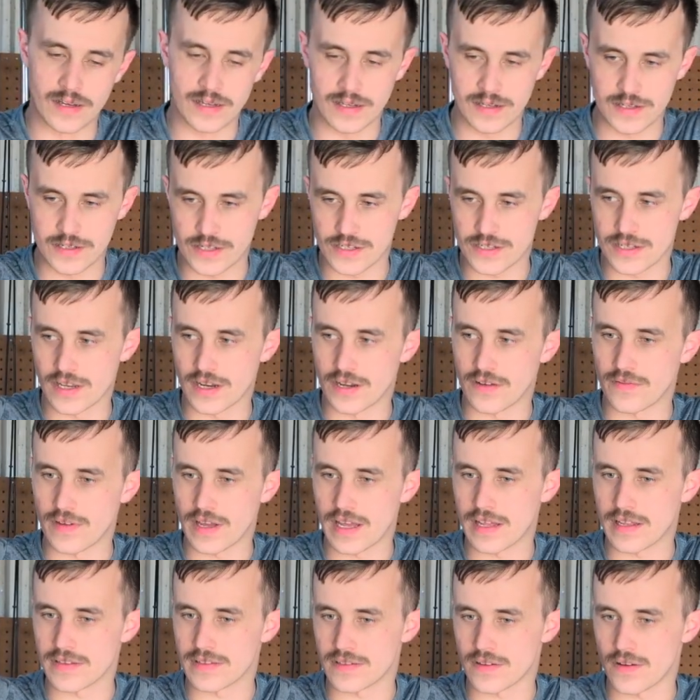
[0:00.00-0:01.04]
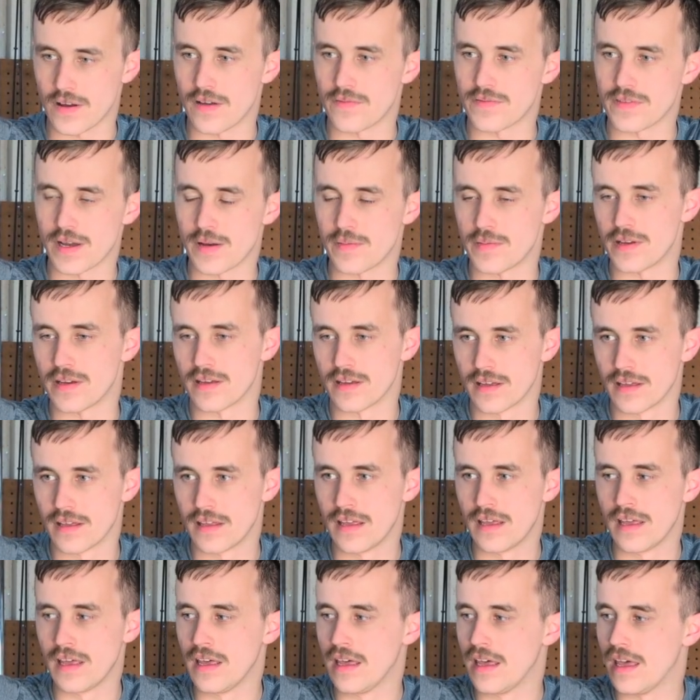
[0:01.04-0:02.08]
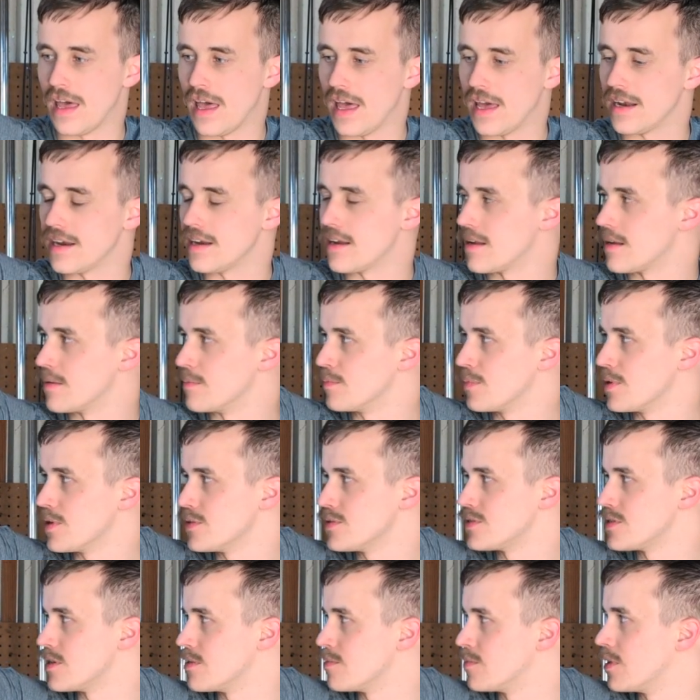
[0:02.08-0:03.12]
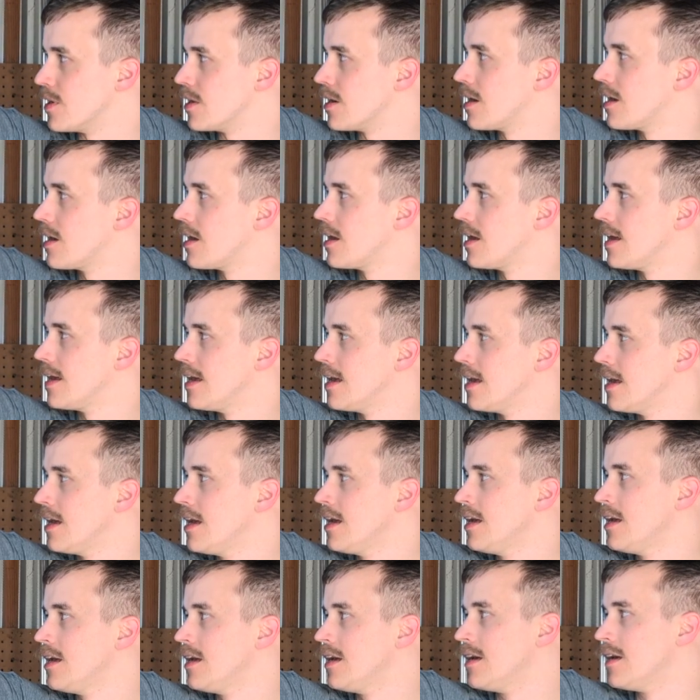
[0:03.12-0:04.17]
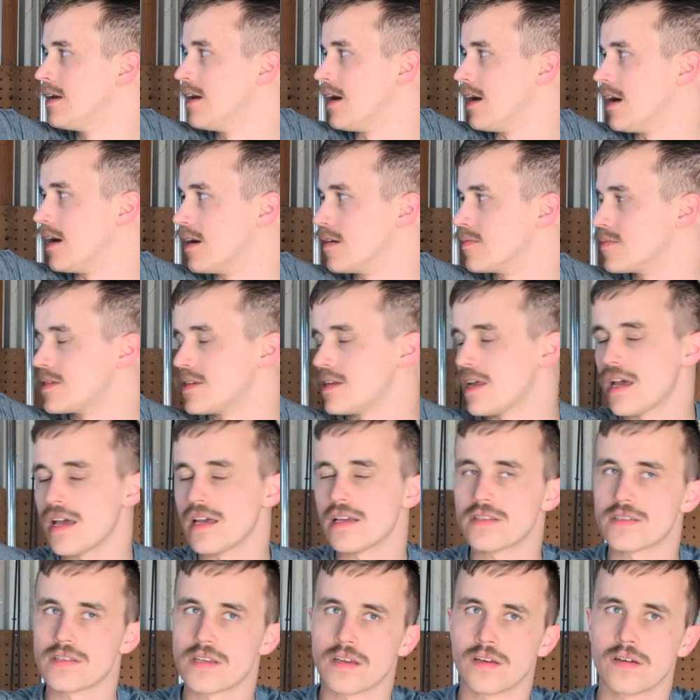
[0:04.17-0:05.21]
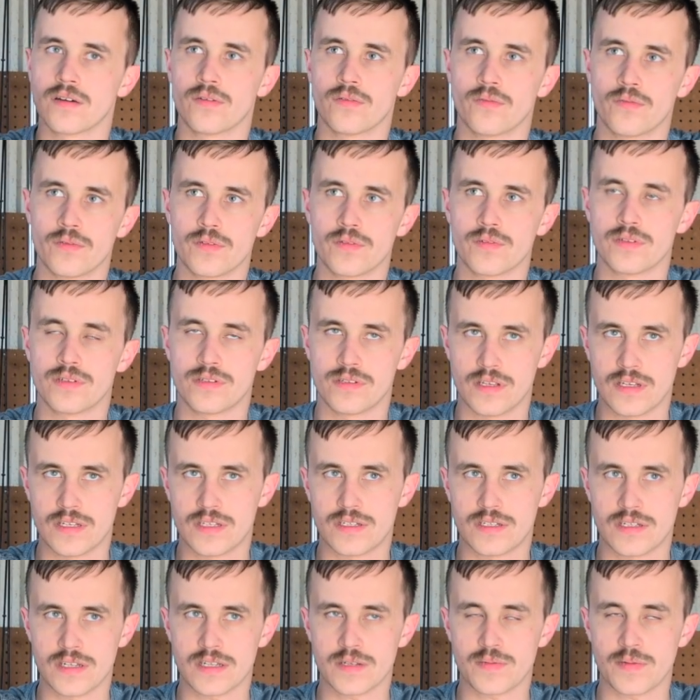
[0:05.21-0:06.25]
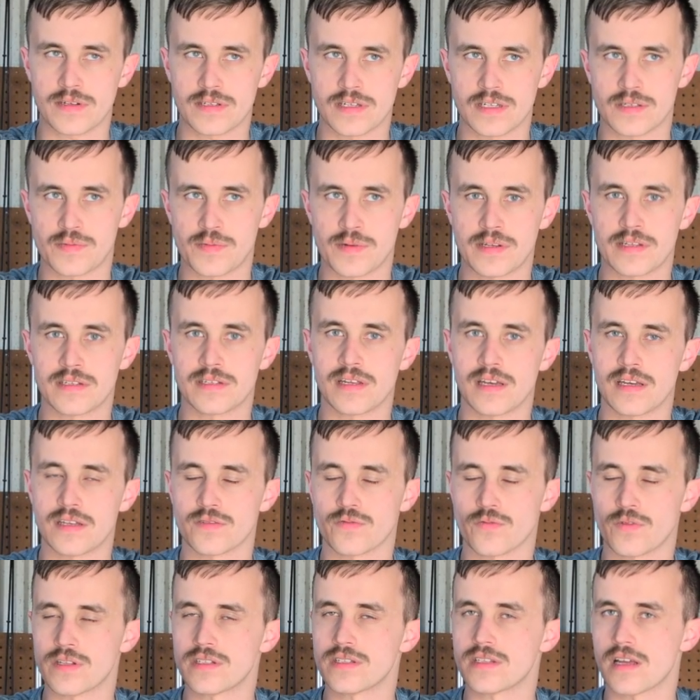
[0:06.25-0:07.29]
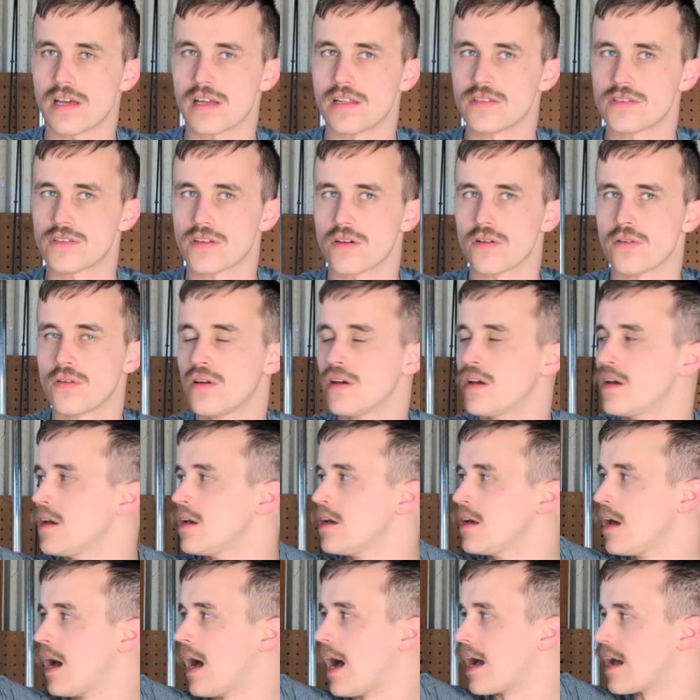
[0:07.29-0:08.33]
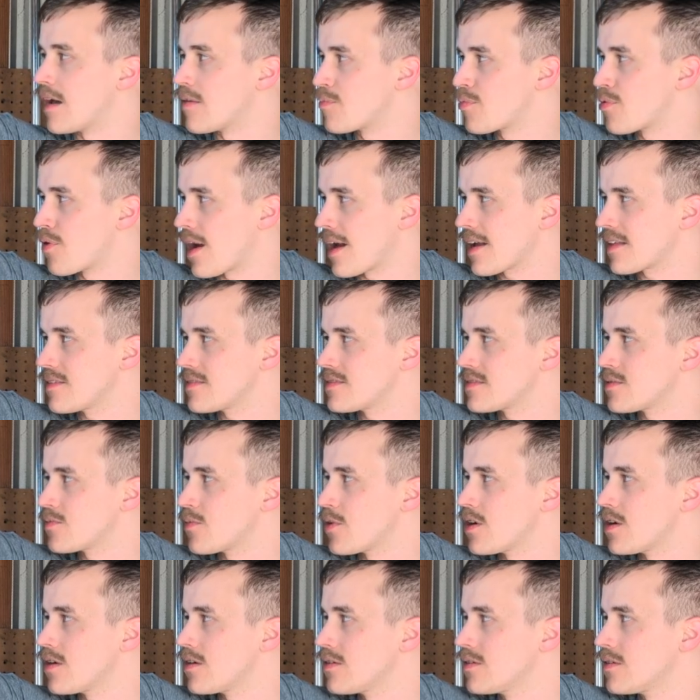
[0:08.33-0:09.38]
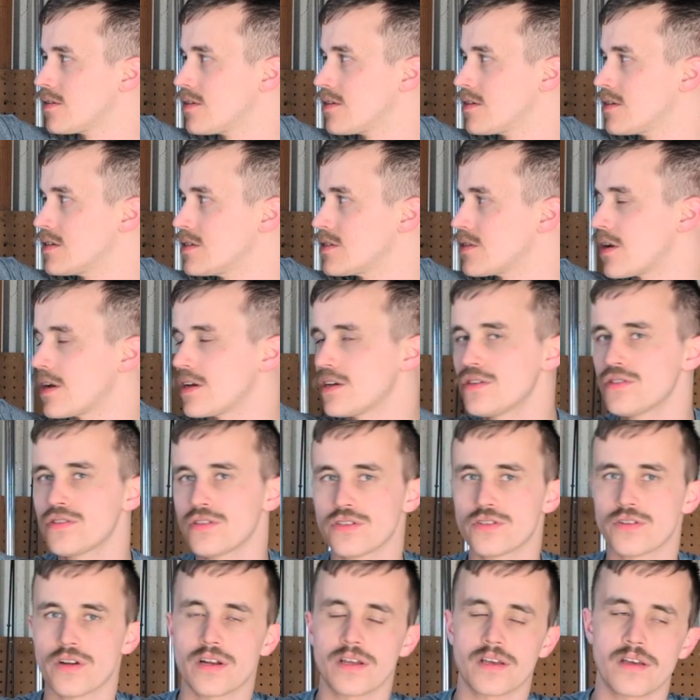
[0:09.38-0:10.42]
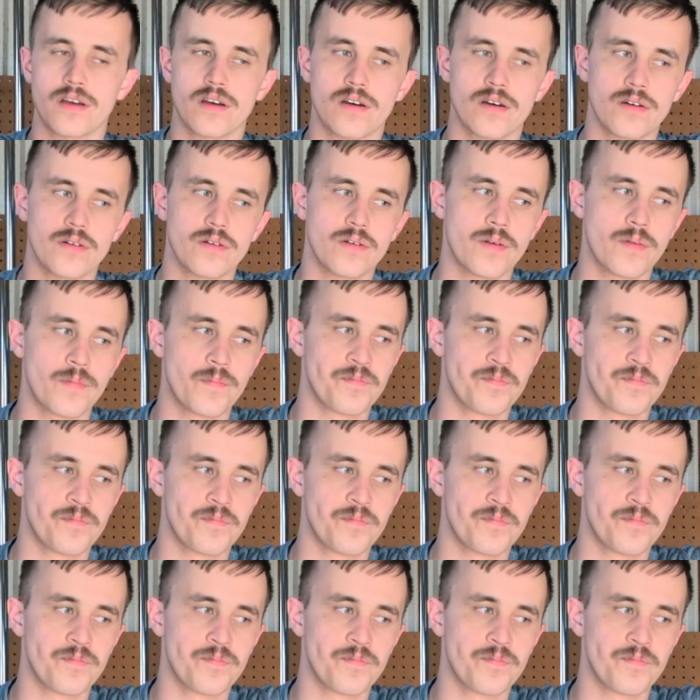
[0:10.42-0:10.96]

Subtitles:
just in advance, so I have time to edit it and post it. But this 6x6 Speed Day is Wednesday, and so I have practice tomorrow. So I usually try to go,